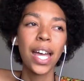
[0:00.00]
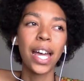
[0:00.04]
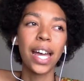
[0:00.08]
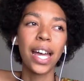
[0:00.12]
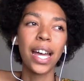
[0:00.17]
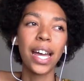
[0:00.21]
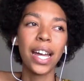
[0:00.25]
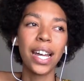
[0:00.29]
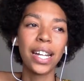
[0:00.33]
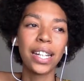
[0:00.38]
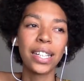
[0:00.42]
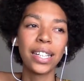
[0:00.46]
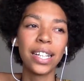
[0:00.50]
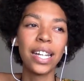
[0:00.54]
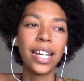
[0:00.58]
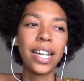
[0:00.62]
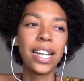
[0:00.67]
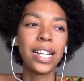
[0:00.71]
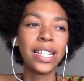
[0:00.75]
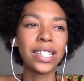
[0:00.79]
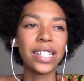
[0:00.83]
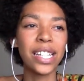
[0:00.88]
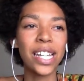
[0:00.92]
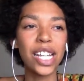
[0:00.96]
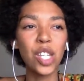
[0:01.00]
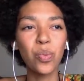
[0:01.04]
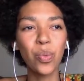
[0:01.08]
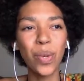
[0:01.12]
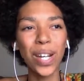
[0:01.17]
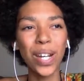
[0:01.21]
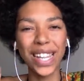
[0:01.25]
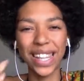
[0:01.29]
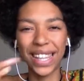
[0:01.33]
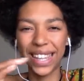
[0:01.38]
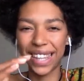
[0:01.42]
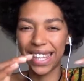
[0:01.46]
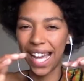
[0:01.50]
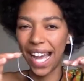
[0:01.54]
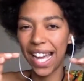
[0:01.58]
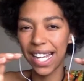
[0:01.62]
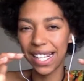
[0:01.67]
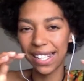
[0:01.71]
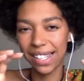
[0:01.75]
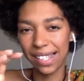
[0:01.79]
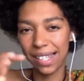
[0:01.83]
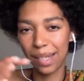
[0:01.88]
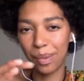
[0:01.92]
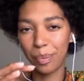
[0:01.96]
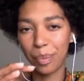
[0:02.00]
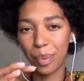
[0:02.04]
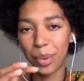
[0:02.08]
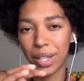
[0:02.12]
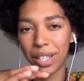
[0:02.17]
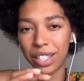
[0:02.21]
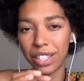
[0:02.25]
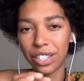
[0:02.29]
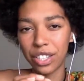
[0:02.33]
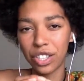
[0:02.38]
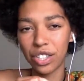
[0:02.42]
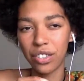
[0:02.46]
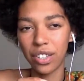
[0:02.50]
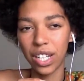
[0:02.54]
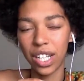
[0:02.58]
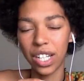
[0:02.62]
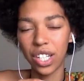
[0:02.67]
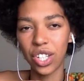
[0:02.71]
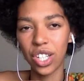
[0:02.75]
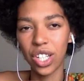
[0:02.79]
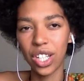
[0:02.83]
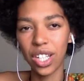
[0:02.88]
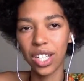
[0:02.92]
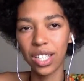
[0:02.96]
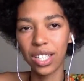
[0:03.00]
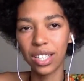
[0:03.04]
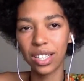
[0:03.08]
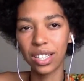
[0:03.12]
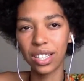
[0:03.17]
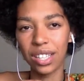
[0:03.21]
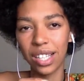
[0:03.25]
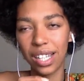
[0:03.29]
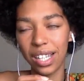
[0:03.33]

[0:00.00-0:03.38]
And just with that simple illustration,